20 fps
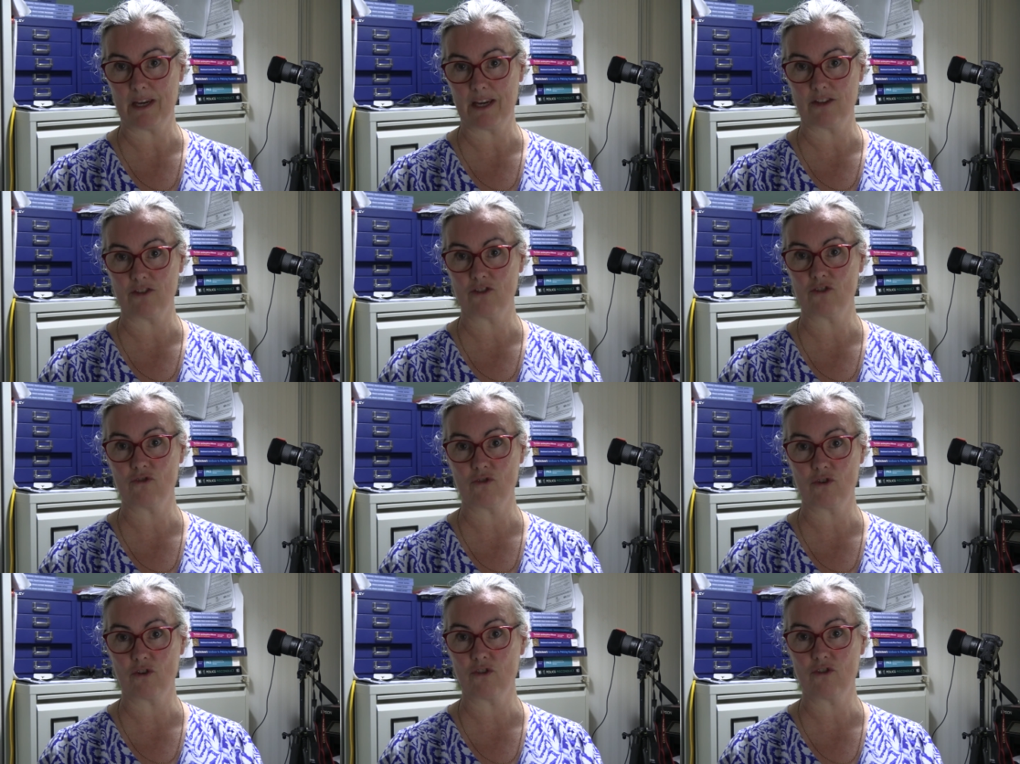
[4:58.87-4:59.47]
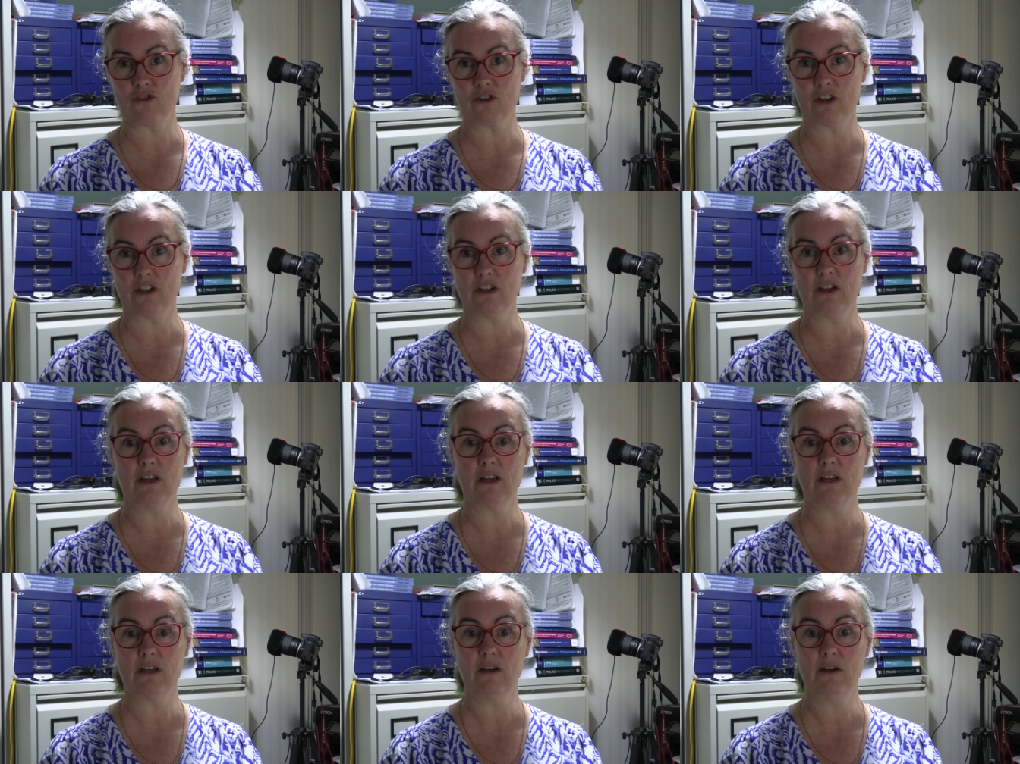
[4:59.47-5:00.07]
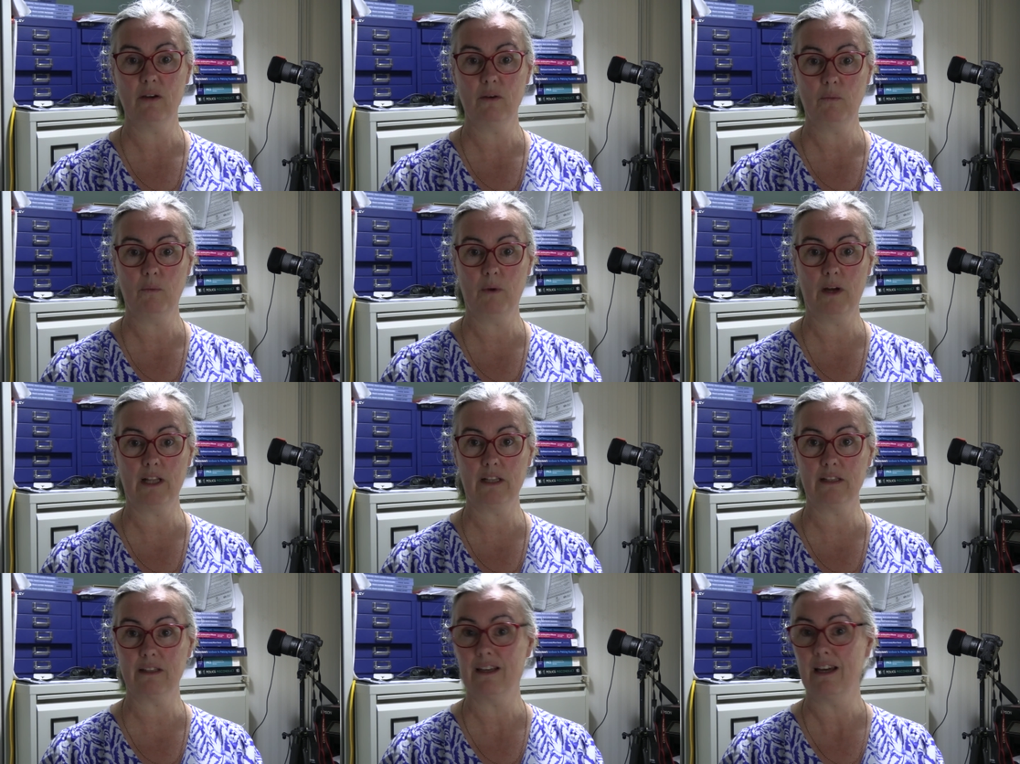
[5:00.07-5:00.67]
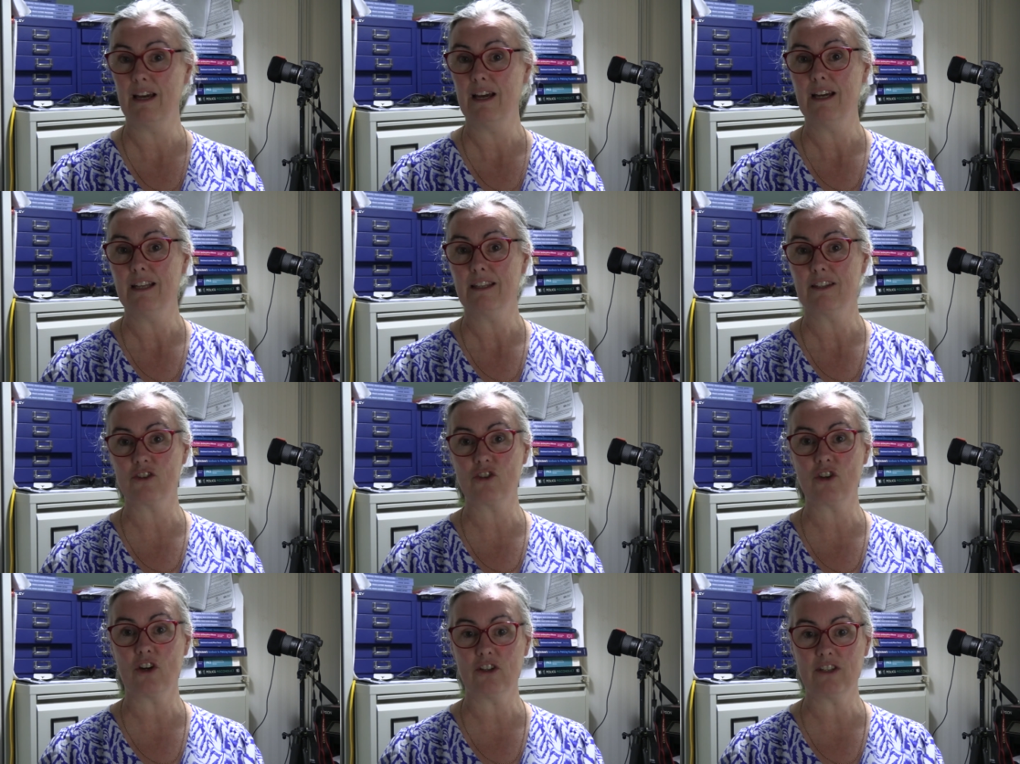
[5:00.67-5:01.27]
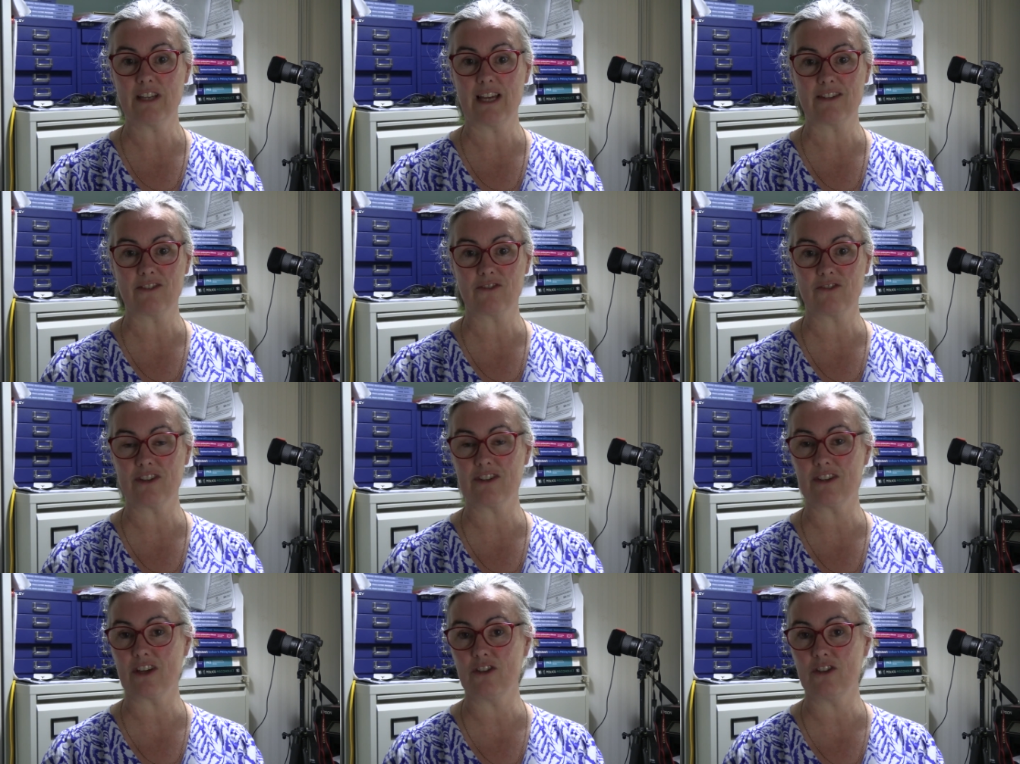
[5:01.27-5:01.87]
instruction? Well, The short answer is